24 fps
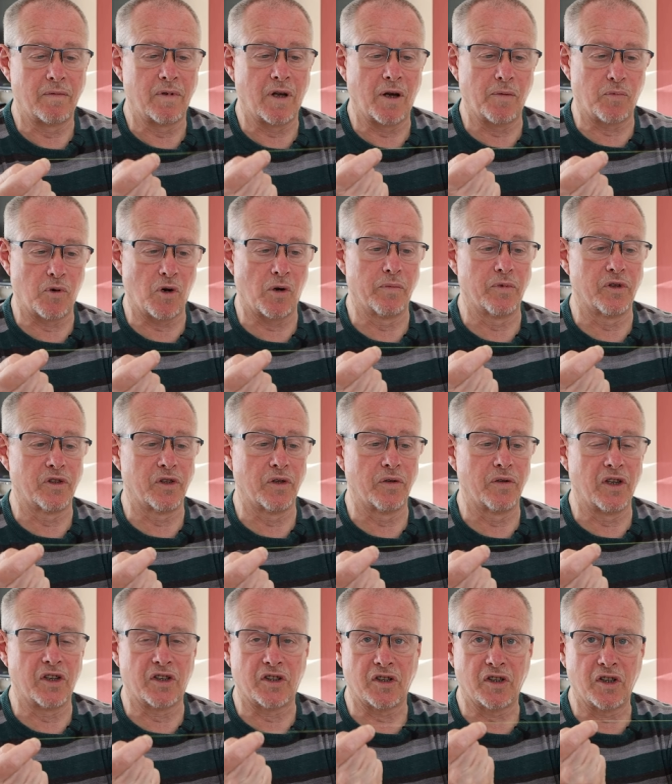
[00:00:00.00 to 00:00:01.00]
I promise you,
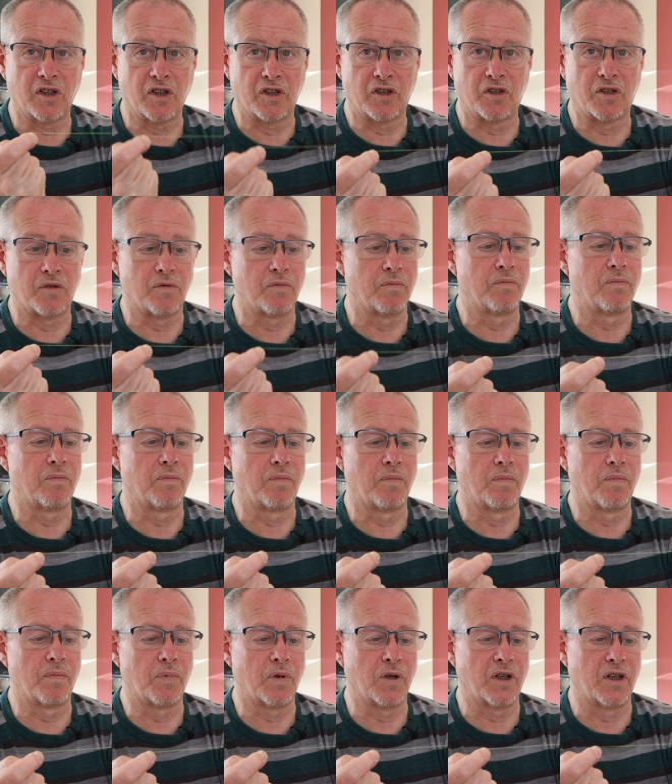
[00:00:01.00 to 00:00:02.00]
this is
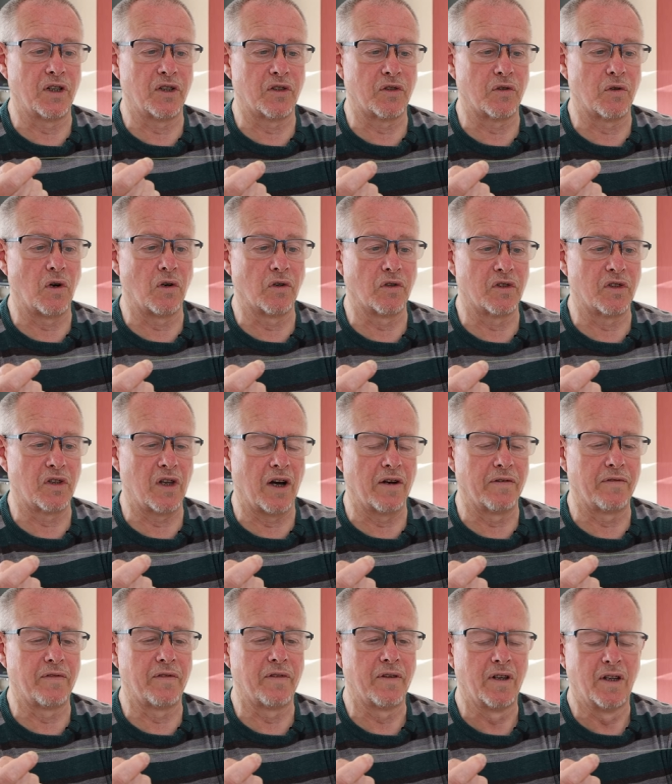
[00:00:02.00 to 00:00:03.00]
pretty strong
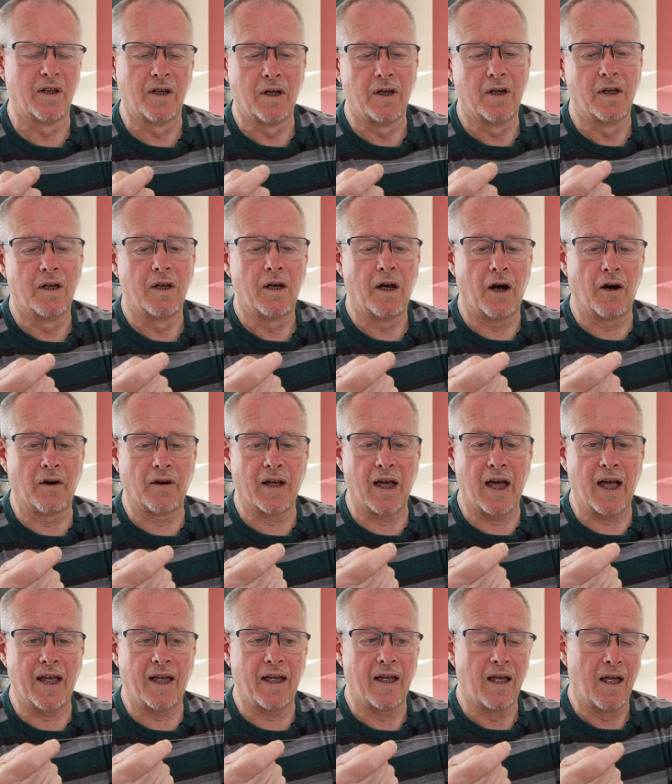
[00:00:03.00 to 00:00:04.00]
stuff.
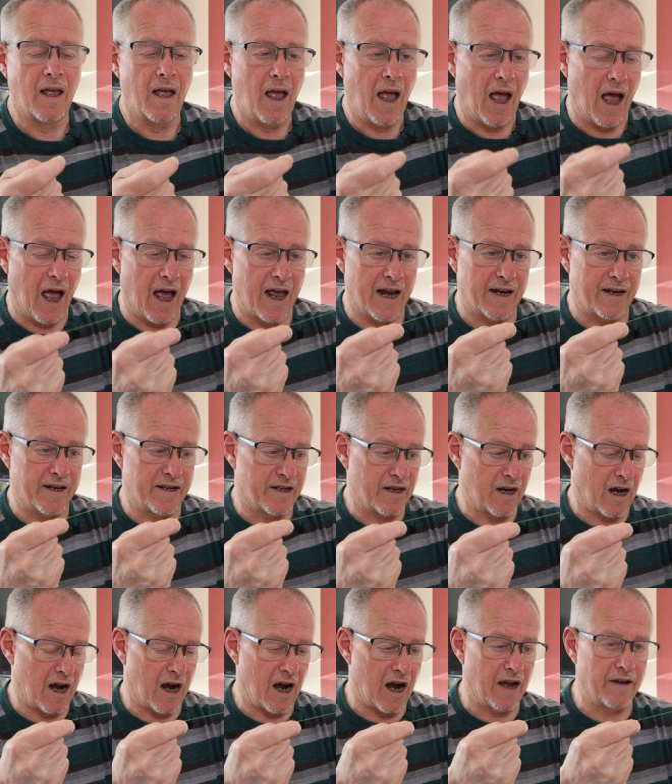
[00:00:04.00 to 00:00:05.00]
Okay. And
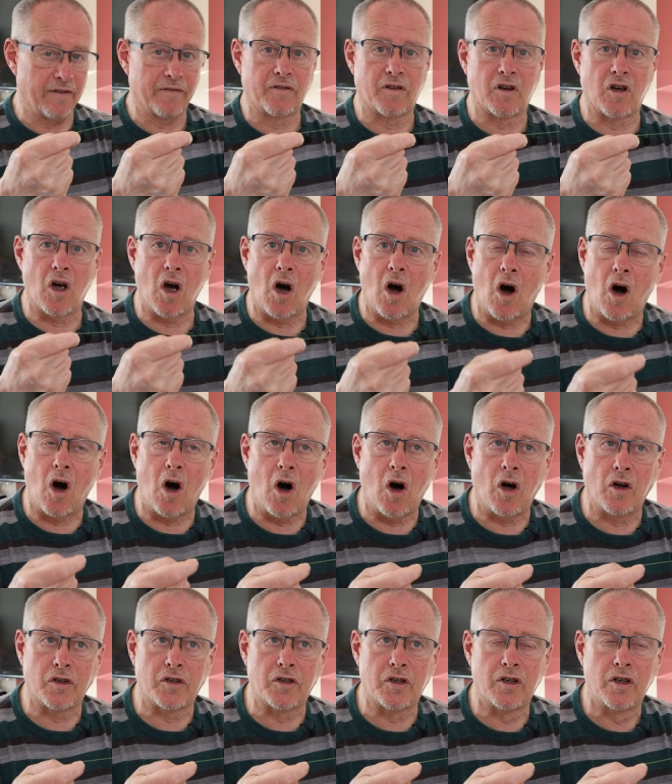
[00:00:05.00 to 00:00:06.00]
I've
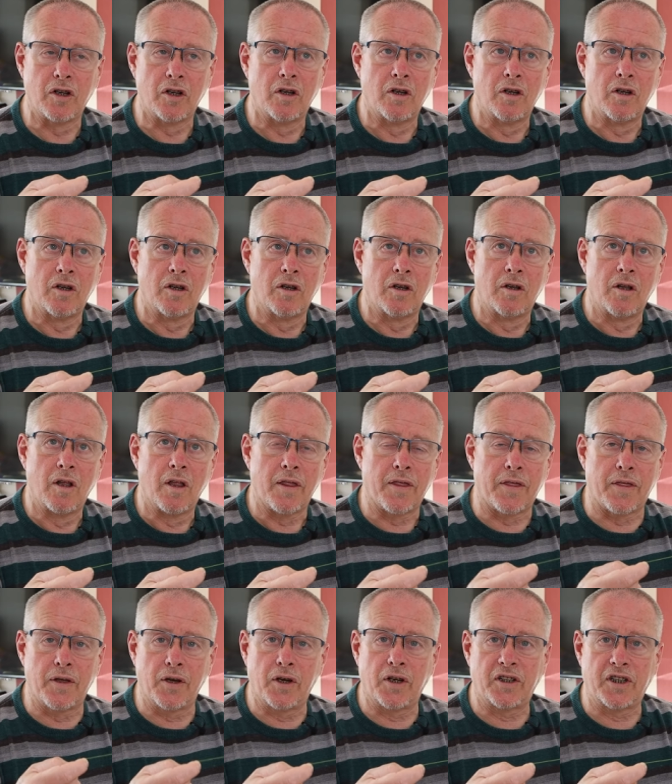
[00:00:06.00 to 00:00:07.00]
got
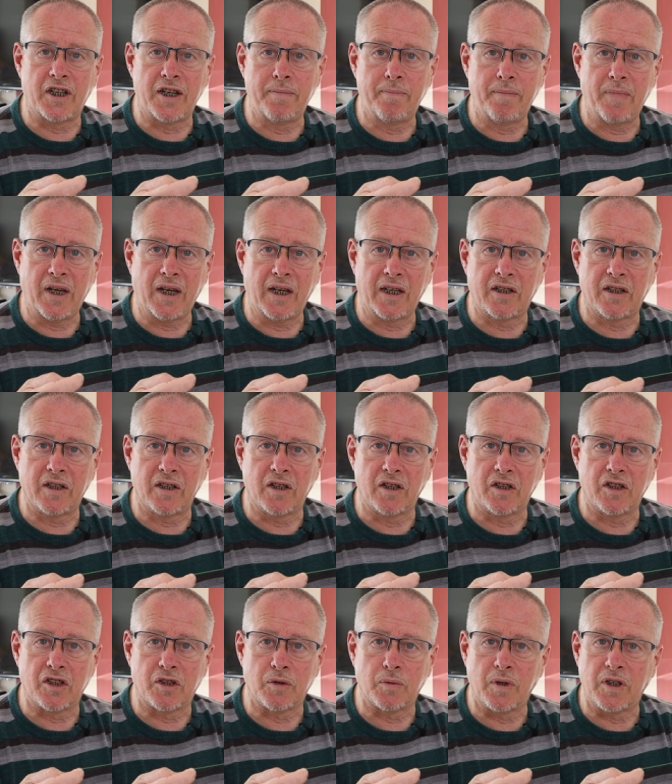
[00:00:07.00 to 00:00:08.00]
30
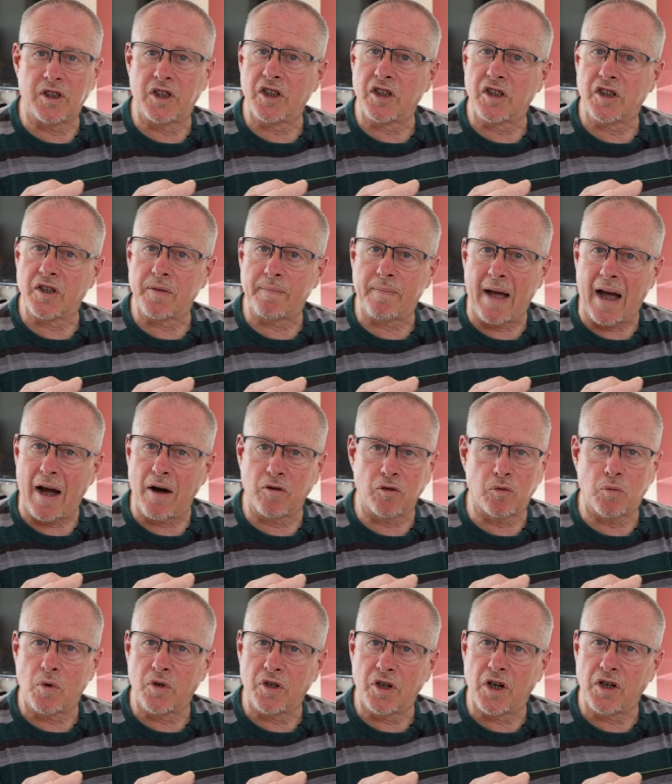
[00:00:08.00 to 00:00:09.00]
meters, which is
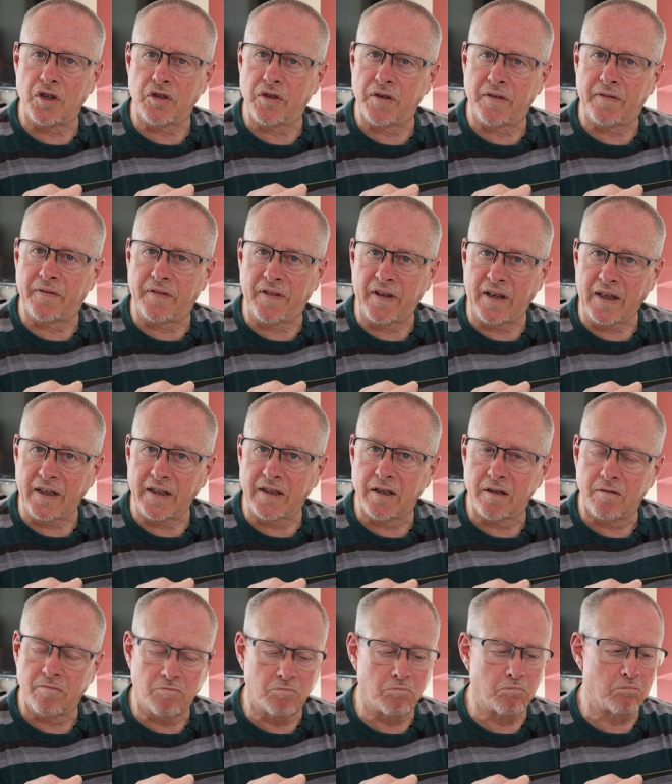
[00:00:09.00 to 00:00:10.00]
about 100 feet.
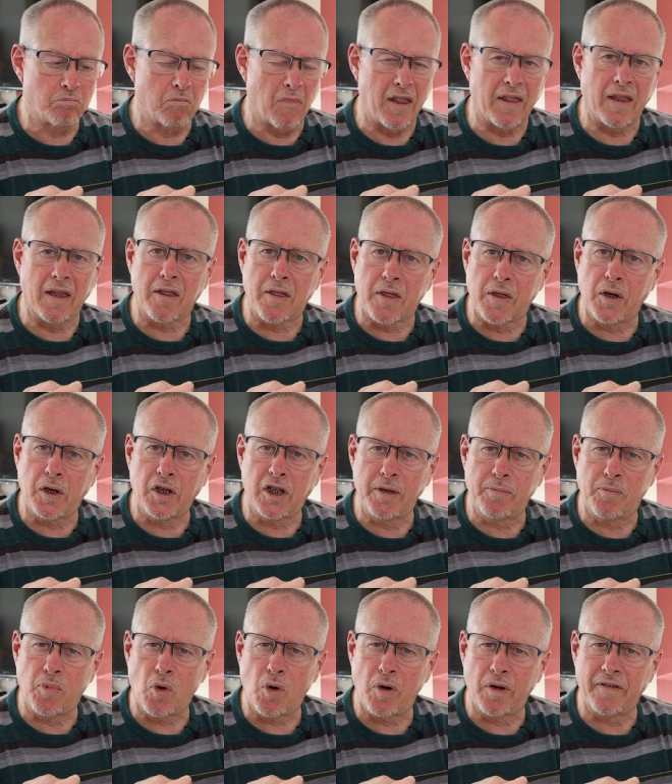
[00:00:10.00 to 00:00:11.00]
I think
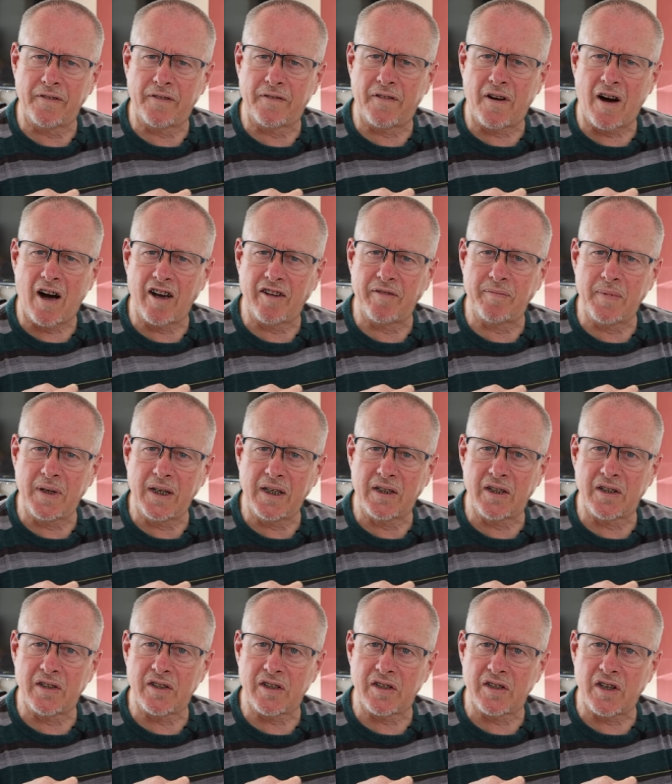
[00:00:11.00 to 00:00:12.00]
30.5
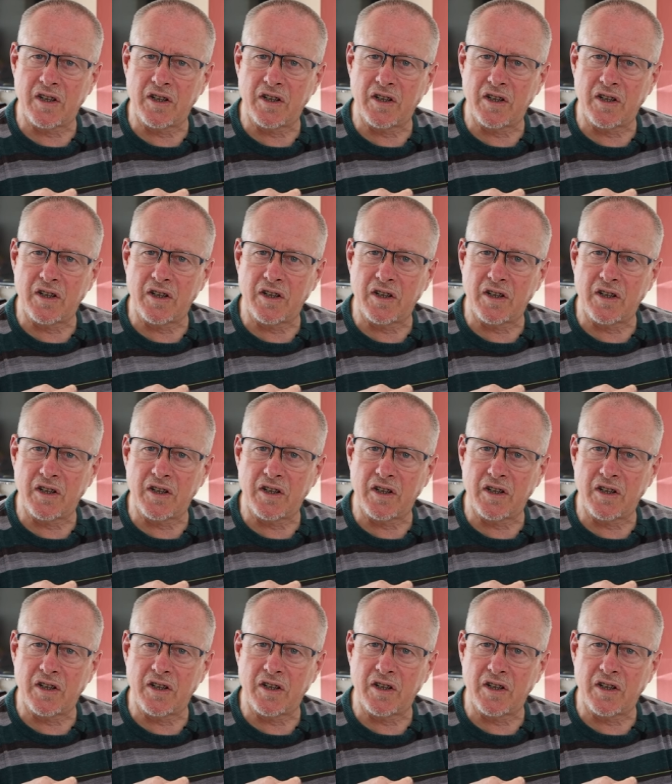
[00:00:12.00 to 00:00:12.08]
meters is